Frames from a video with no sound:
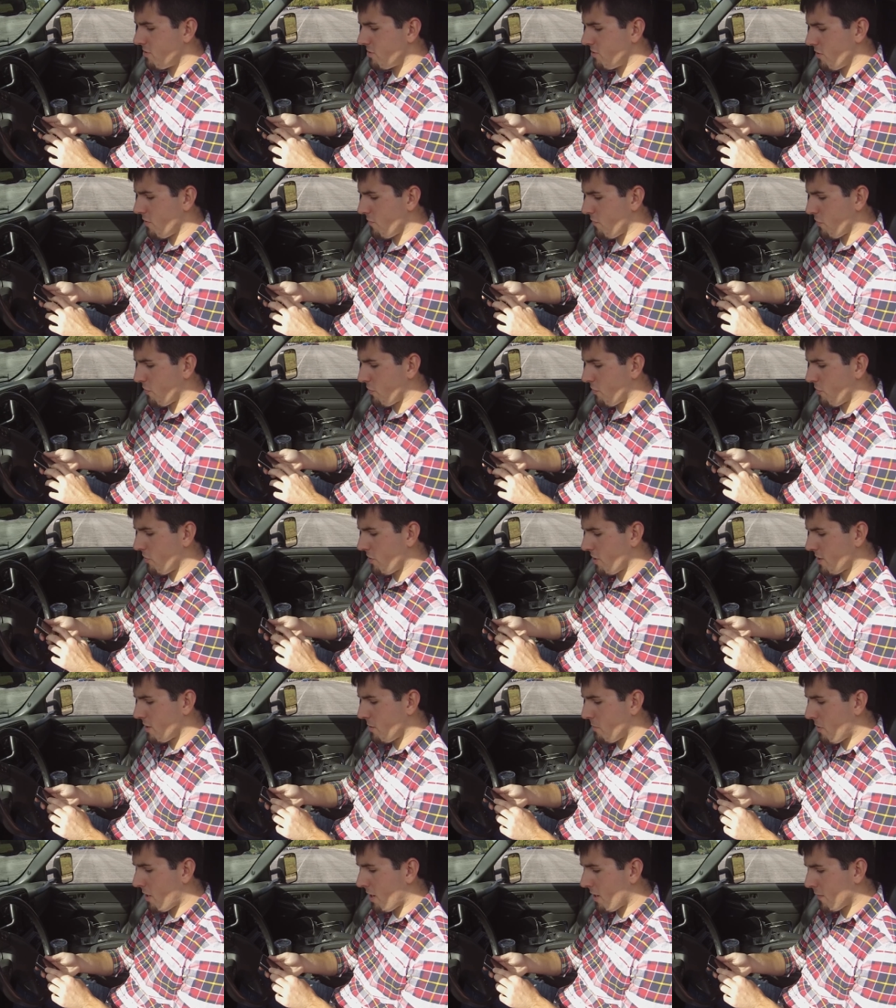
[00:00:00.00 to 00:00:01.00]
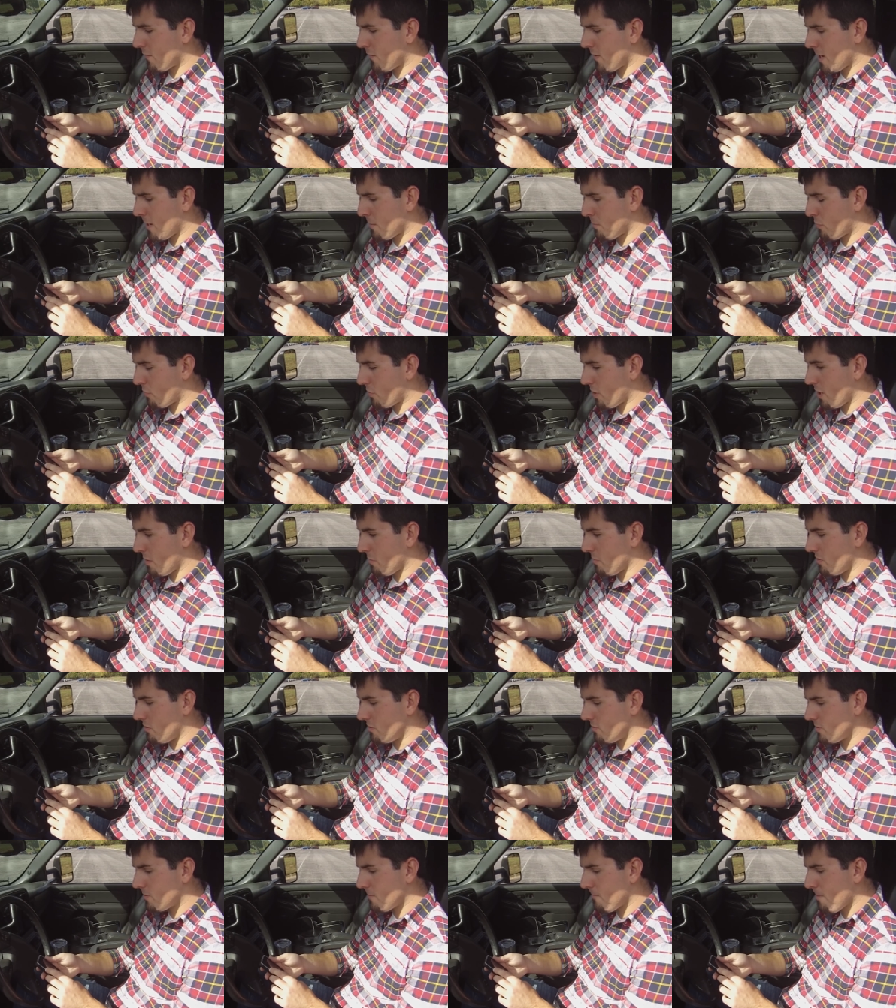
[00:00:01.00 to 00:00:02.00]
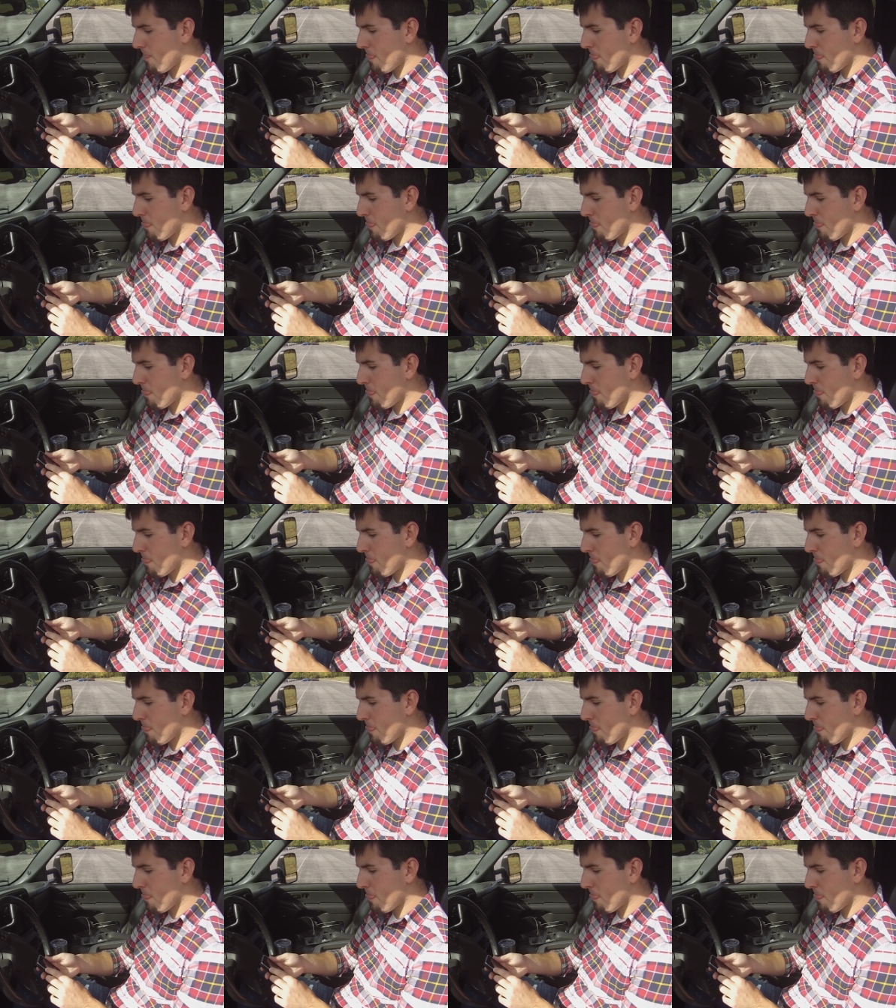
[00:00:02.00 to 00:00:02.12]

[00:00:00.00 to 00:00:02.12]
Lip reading: So if you click the modify parameters,